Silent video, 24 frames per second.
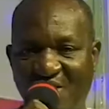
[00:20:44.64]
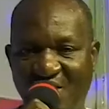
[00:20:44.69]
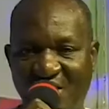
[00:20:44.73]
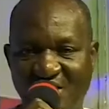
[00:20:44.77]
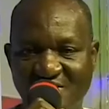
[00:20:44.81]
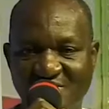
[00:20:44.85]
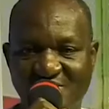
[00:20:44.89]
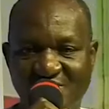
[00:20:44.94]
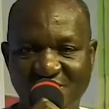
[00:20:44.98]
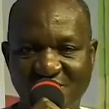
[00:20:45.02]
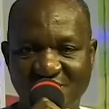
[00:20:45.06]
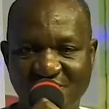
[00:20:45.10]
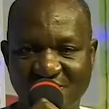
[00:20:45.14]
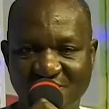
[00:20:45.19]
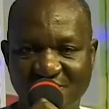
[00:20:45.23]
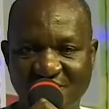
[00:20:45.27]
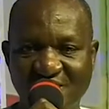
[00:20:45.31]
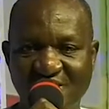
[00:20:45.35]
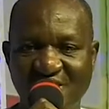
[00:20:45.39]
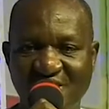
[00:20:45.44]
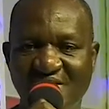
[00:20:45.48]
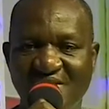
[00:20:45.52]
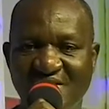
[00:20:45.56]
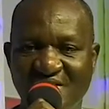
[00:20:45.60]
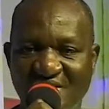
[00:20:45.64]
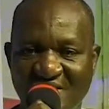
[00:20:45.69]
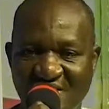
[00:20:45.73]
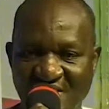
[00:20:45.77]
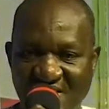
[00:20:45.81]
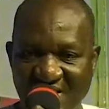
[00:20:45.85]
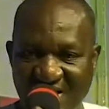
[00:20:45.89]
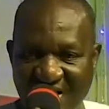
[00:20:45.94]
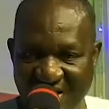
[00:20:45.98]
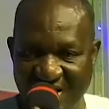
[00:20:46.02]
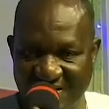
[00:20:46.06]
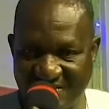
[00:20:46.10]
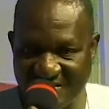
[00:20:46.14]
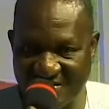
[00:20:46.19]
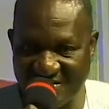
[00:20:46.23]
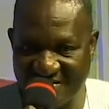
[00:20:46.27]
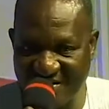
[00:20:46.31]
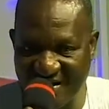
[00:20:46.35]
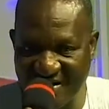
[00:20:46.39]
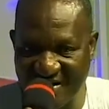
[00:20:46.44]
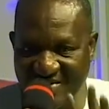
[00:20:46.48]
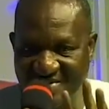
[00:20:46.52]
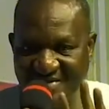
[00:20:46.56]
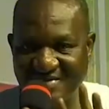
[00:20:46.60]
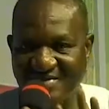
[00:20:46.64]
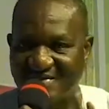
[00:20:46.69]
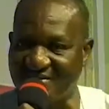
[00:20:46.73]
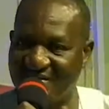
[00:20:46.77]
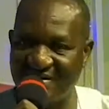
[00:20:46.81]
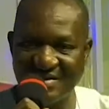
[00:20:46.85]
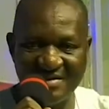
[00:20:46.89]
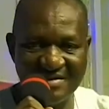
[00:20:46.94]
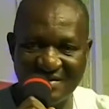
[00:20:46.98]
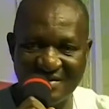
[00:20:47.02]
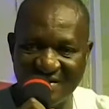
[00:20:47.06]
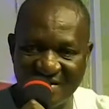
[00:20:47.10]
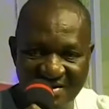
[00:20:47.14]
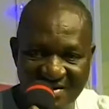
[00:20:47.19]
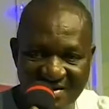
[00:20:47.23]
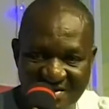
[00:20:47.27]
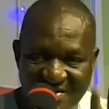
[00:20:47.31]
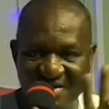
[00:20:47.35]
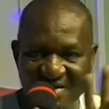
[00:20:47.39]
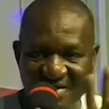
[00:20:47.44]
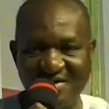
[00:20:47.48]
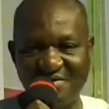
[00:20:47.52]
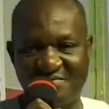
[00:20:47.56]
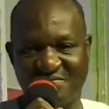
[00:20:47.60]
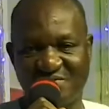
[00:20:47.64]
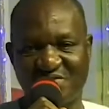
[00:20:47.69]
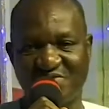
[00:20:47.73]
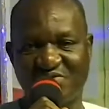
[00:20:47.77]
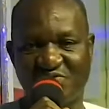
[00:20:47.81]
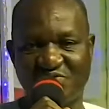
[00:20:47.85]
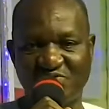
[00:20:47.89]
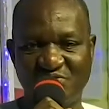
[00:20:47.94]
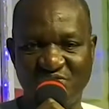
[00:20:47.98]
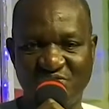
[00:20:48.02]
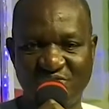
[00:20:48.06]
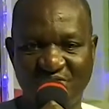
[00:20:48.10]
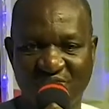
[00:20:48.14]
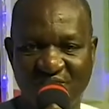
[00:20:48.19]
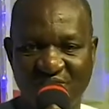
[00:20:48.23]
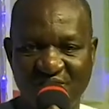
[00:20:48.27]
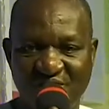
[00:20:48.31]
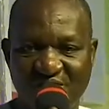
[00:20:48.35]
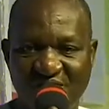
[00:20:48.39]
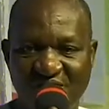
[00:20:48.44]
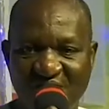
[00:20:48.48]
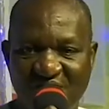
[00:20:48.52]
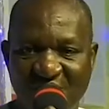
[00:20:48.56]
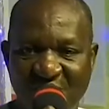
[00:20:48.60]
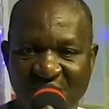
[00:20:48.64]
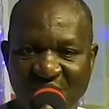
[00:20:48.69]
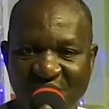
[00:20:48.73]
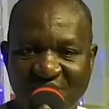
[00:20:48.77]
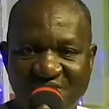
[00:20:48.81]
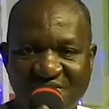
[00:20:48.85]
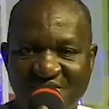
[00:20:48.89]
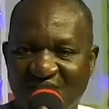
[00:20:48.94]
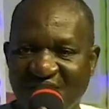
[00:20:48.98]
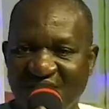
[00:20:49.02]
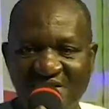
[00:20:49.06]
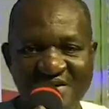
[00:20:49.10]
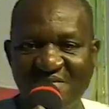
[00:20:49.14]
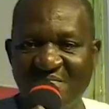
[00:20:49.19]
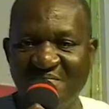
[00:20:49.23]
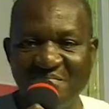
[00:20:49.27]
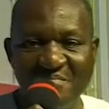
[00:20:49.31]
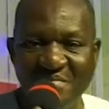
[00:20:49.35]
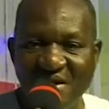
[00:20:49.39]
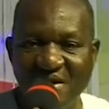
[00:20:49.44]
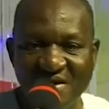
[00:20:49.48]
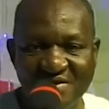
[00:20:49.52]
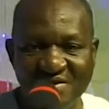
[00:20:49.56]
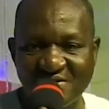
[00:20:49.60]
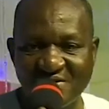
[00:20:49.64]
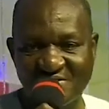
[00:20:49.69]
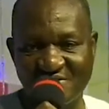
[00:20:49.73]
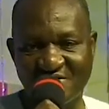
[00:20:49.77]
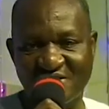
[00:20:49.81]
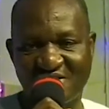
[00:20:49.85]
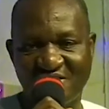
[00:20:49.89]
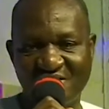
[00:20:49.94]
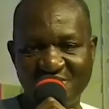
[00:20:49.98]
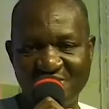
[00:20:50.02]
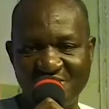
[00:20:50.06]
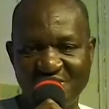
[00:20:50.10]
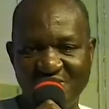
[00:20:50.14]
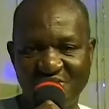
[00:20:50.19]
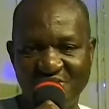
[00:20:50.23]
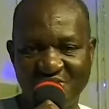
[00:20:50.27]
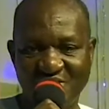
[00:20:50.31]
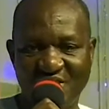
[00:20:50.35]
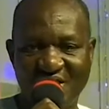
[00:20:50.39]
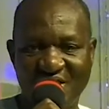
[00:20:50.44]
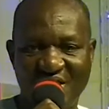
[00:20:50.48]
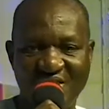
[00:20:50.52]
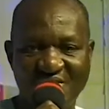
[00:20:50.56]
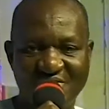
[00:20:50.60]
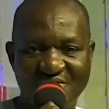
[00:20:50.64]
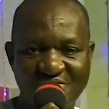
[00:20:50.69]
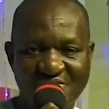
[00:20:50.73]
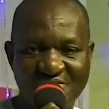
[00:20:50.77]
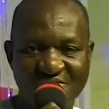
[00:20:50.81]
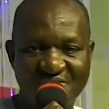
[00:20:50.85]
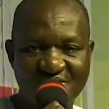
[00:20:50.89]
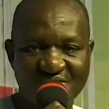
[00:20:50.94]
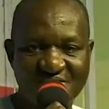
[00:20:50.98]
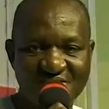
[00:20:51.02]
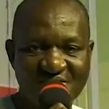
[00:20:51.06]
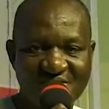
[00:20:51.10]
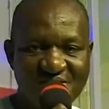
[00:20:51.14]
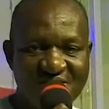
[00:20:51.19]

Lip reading: to you. He can send his gift to you, but he may not come to your house.